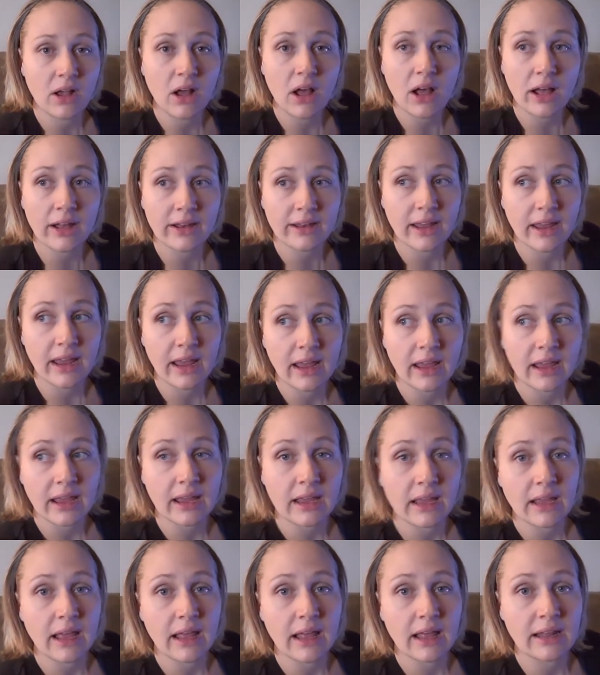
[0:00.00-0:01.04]
got
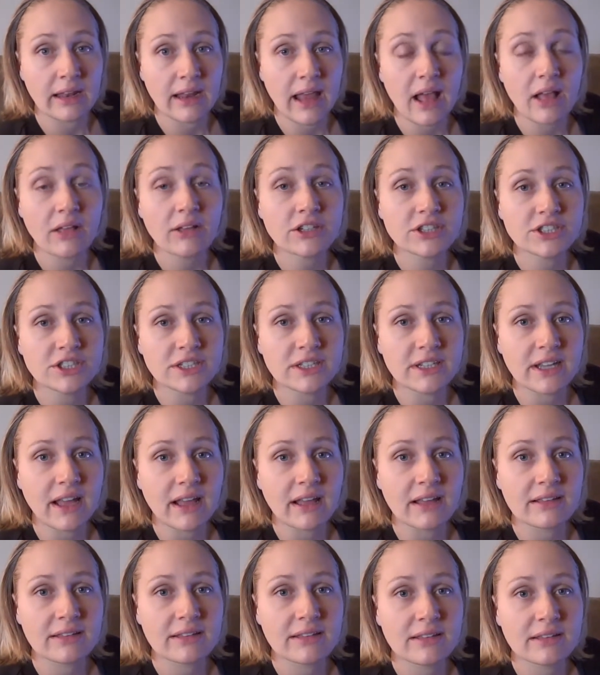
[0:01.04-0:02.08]
an allergy
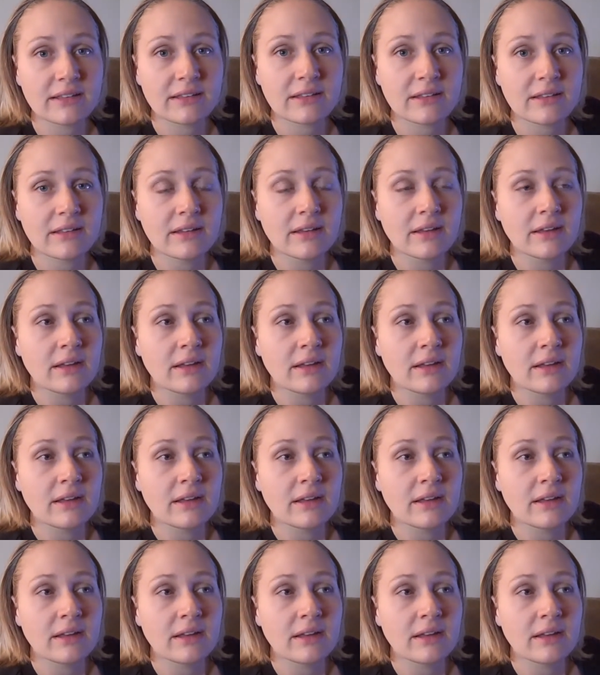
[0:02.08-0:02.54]
test,